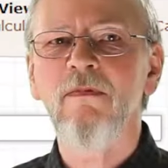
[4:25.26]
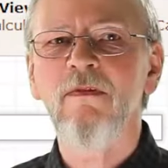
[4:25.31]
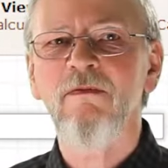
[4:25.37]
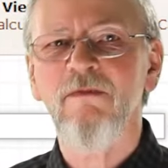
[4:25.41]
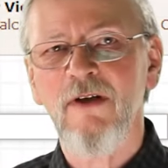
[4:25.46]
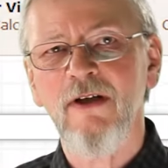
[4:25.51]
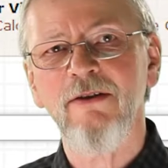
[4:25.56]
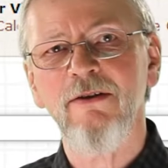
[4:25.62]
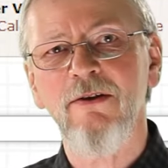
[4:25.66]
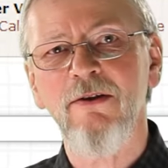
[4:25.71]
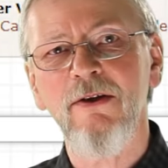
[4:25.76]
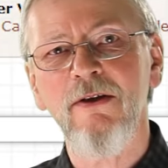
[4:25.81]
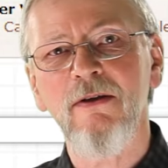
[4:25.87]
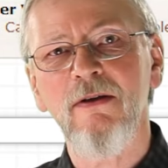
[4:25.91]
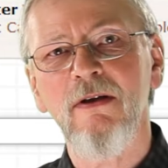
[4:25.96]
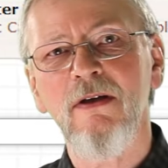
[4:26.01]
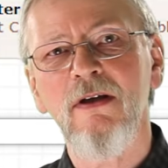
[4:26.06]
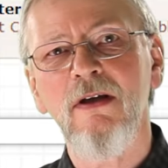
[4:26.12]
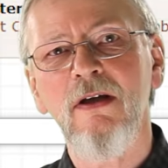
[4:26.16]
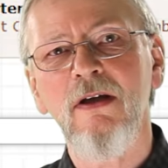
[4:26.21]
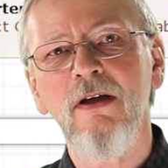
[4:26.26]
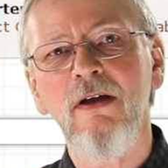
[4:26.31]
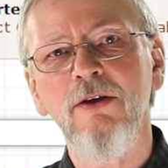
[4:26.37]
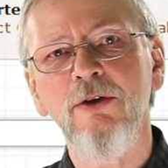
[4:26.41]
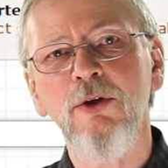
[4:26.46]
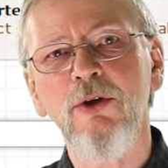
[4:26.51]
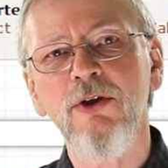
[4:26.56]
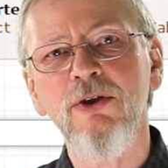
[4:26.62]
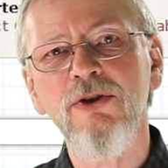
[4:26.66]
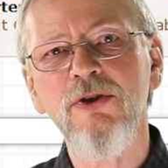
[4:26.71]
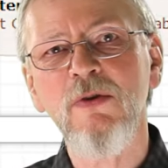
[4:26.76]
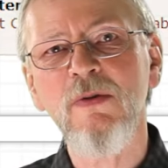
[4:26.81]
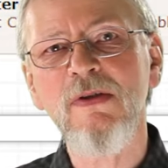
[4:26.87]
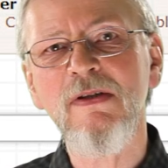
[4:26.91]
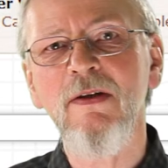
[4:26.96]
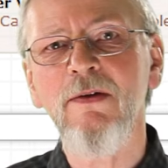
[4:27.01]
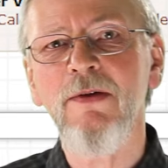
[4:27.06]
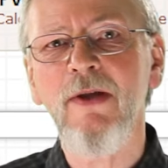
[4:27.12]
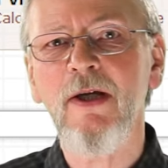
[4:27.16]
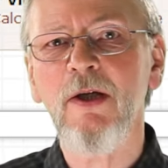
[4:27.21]
Finally, you can choose
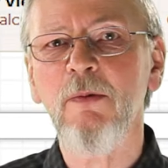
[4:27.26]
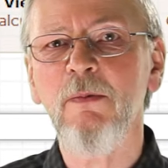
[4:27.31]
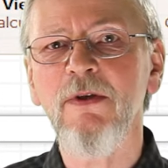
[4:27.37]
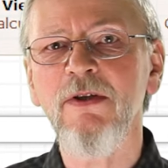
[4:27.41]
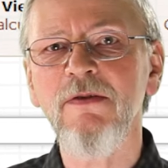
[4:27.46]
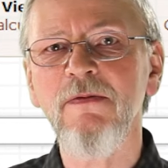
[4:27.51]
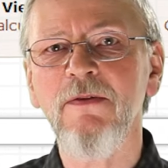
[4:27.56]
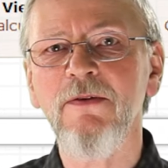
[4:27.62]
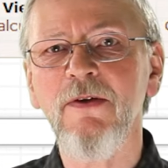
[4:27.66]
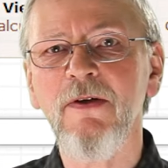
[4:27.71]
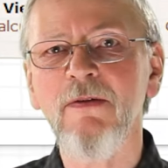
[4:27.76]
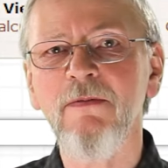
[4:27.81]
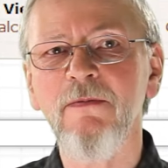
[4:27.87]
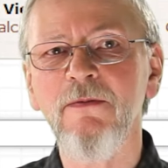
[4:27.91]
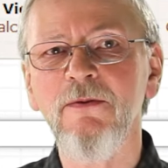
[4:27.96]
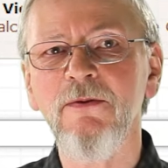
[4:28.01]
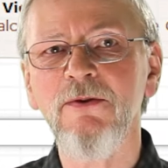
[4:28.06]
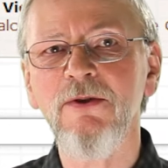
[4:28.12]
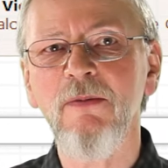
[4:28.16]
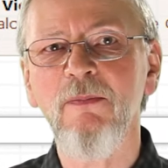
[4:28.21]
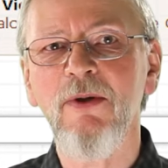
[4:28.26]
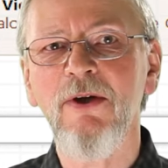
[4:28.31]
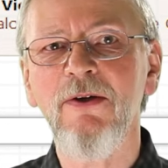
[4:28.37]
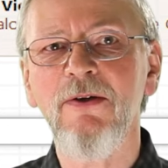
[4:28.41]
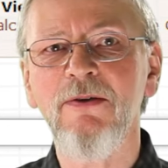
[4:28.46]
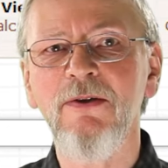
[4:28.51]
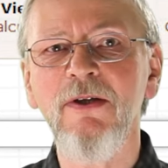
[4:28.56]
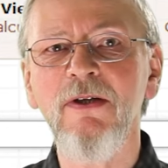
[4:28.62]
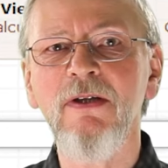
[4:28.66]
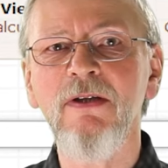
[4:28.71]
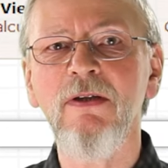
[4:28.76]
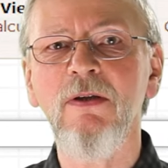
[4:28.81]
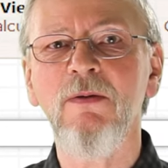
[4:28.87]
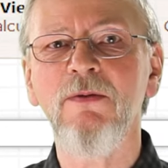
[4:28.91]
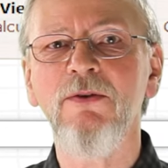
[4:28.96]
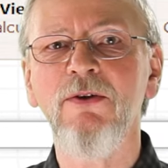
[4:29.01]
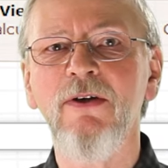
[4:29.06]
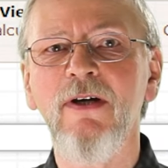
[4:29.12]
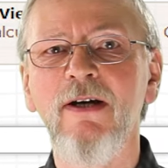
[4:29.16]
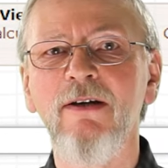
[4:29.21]
the language for the converter by clicking on
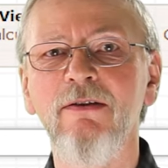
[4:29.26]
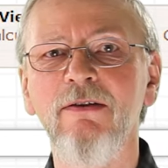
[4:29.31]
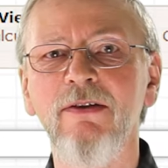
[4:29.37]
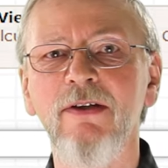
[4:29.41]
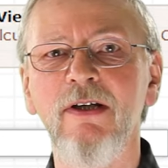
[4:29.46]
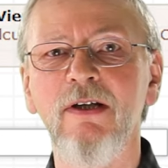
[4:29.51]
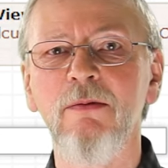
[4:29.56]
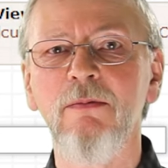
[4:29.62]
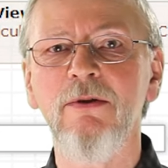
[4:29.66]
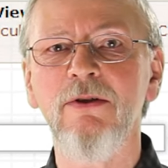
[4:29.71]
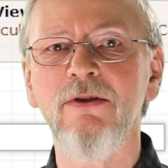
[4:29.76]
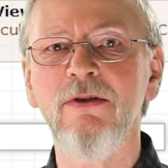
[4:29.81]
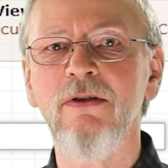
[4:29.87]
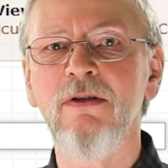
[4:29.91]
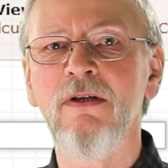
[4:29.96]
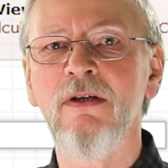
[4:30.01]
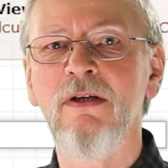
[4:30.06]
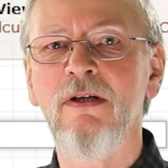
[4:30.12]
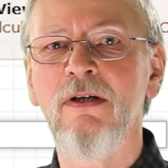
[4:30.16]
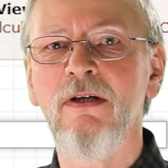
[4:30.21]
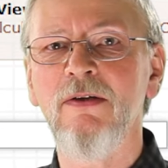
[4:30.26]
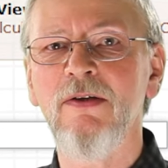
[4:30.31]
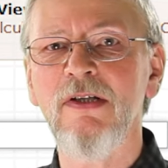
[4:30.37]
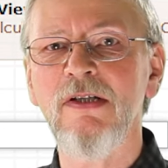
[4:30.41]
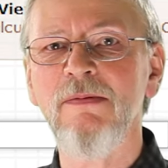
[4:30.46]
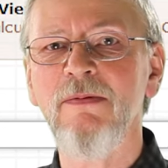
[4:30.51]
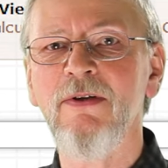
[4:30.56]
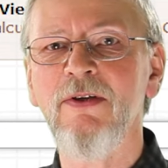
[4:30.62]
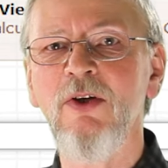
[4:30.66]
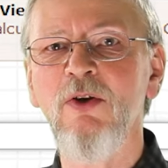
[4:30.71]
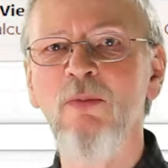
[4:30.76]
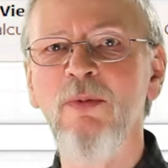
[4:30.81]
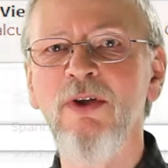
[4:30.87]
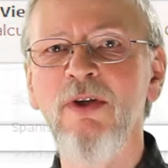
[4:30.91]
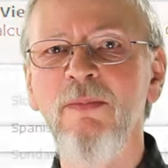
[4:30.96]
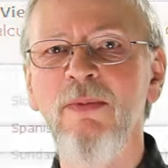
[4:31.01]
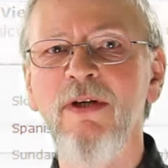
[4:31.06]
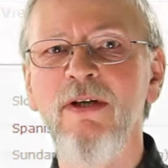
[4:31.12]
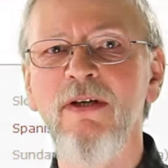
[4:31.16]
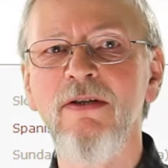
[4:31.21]
the current language. This will open a
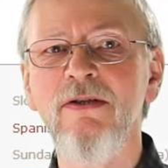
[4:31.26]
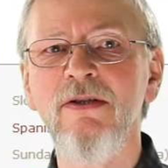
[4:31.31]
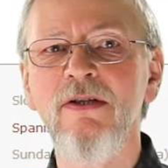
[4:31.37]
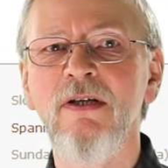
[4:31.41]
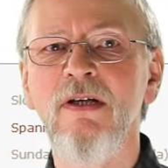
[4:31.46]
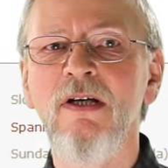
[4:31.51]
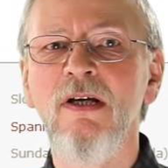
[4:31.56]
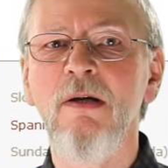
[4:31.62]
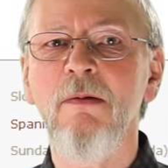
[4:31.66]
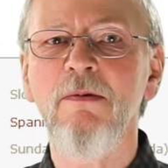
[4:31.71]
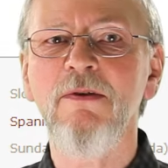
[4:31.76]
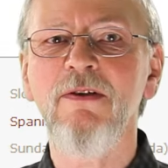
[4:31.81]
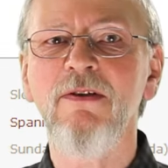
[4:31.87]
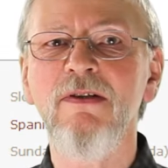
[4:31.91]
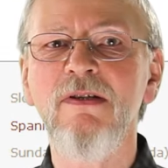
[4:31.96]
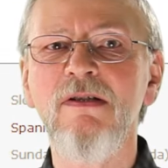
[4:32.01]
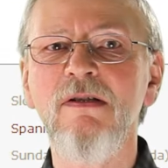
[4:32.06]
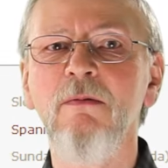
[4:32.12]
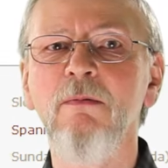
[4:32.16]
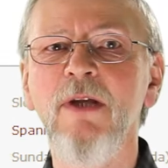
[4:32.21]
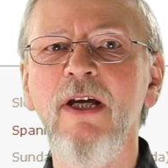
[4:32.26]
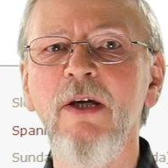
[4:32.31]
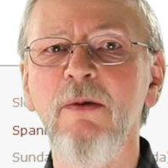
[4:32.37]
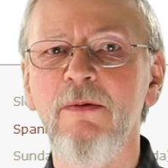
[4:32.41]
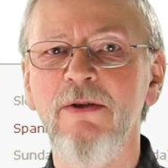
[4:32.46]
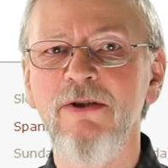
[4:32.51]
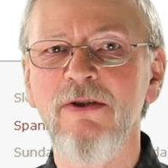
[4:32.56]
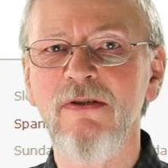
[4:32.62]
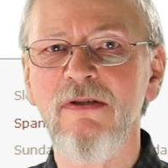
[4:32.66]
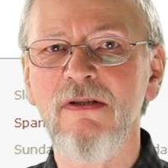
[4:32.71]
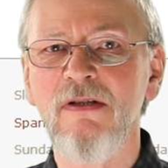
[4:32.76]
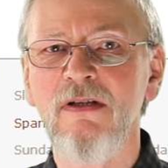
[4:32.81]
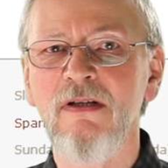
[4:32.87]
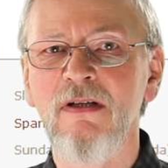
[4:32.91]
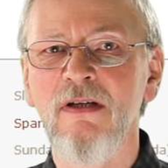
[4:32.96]
page with a list of languages.